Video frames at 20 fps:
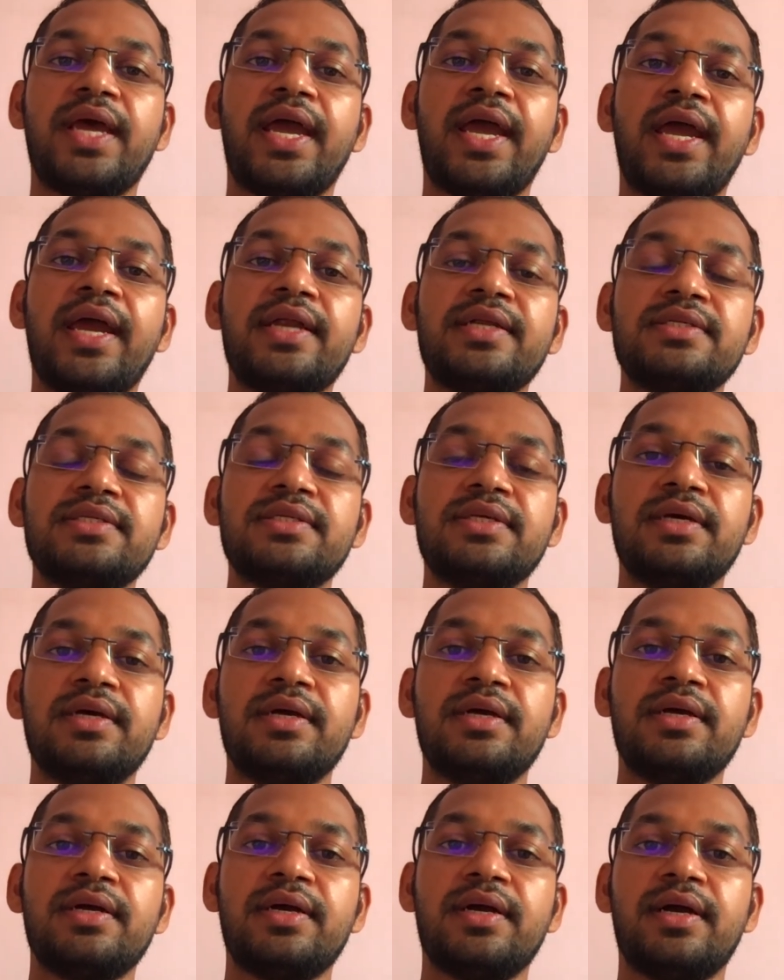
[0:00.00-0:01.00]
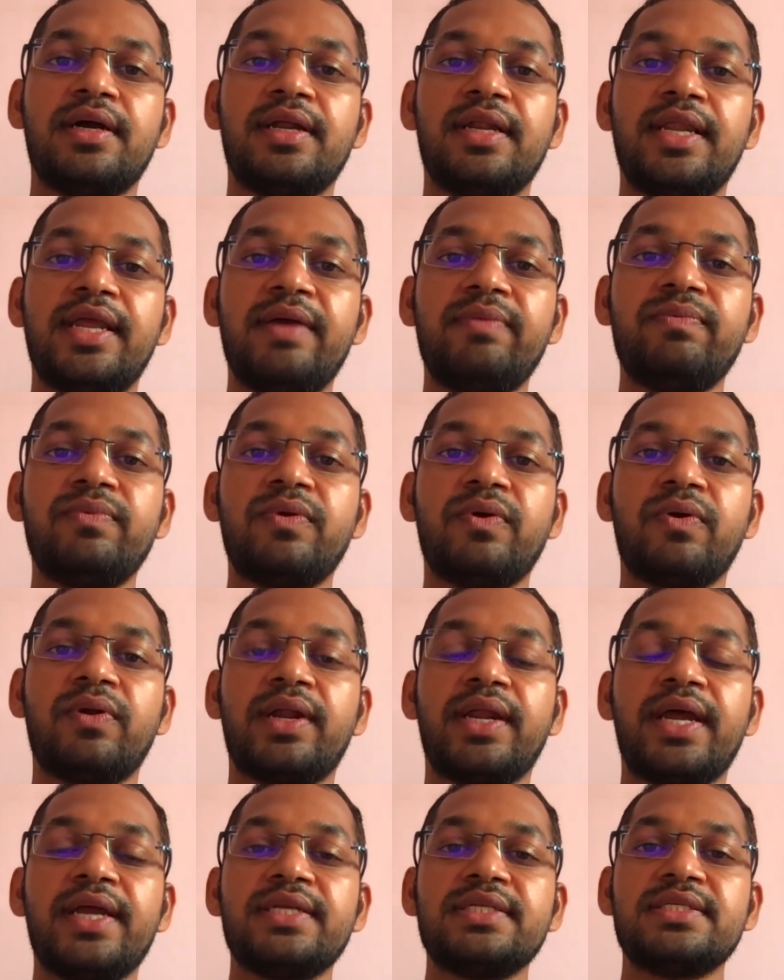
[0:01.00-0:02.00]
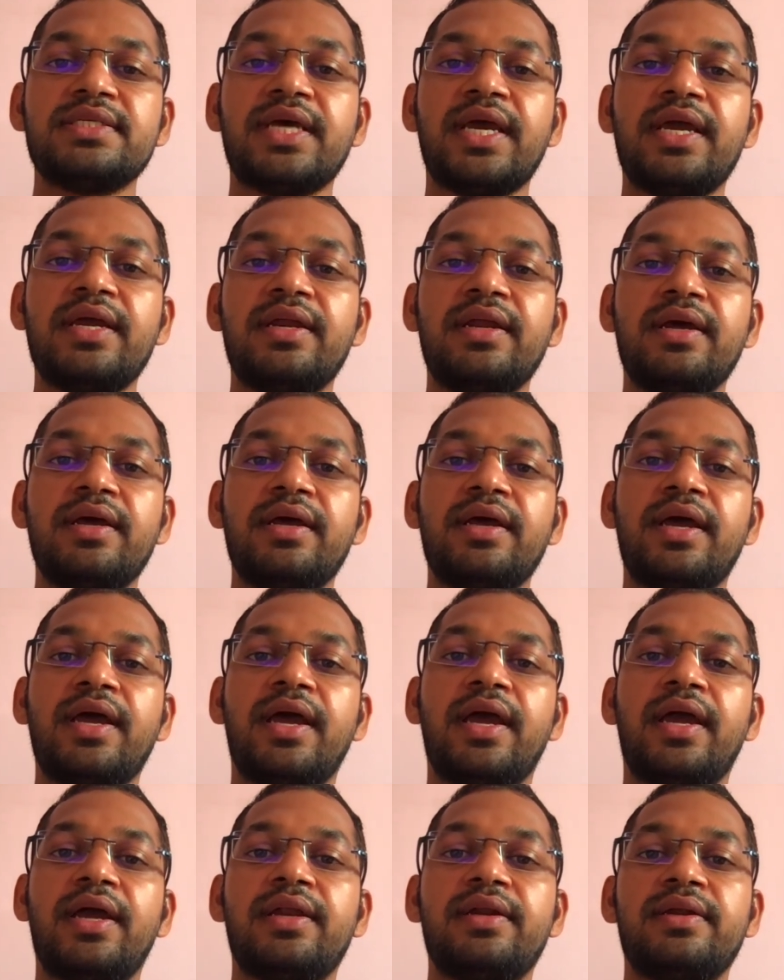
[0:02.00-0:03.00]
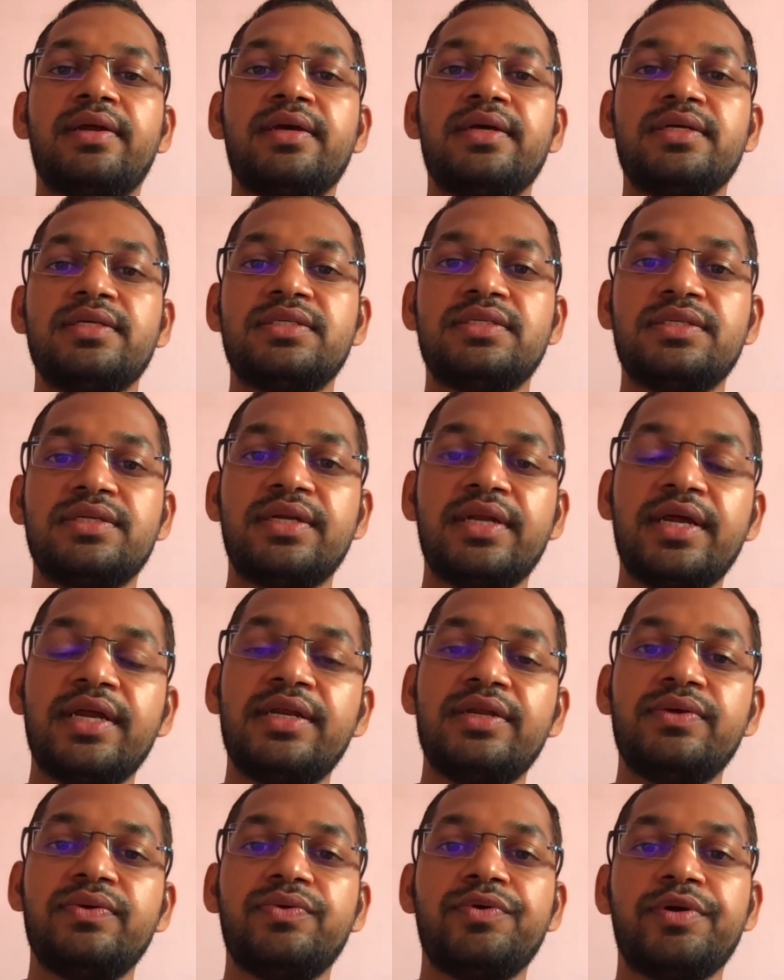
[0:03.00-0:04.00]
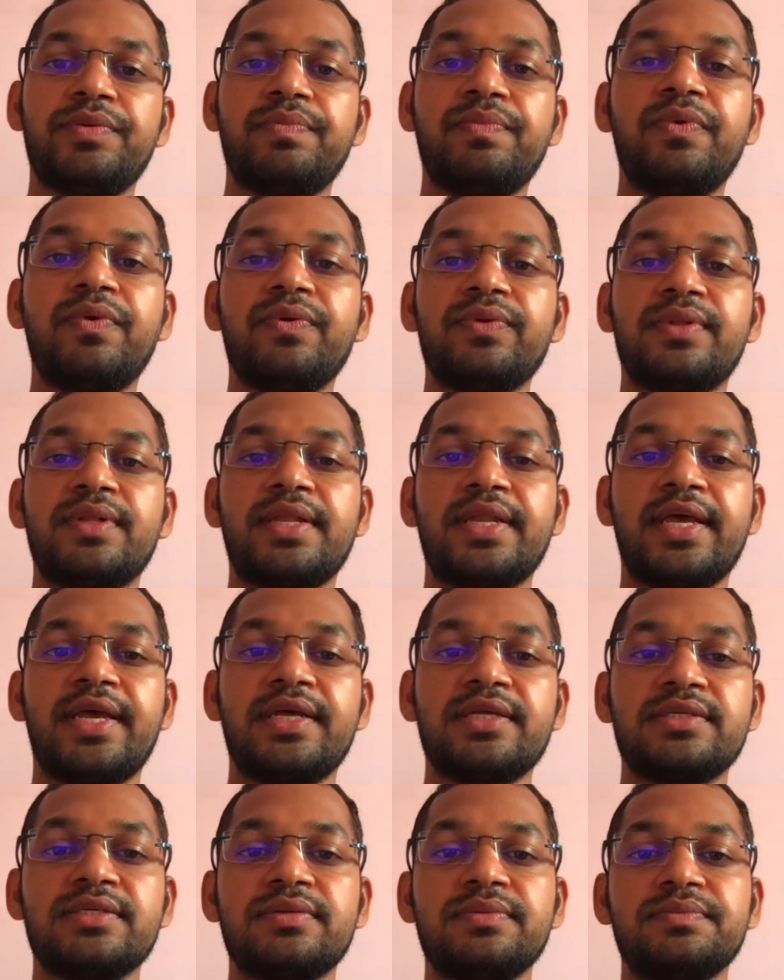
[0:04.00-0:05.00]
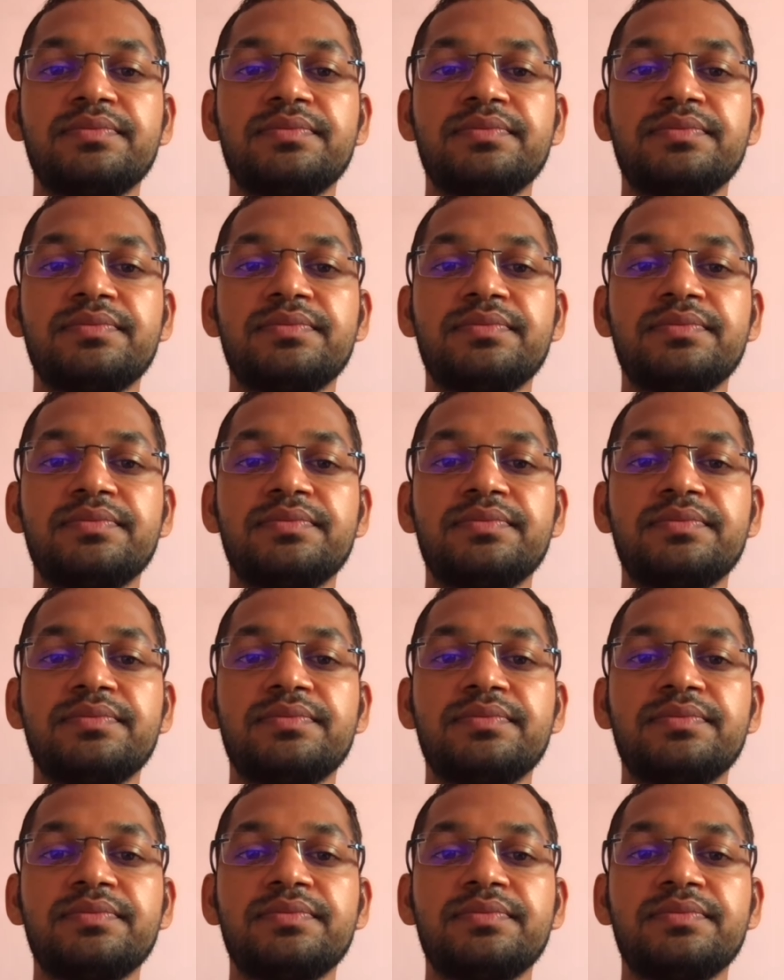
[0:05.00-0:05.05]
hands left or right side and straight your both legs.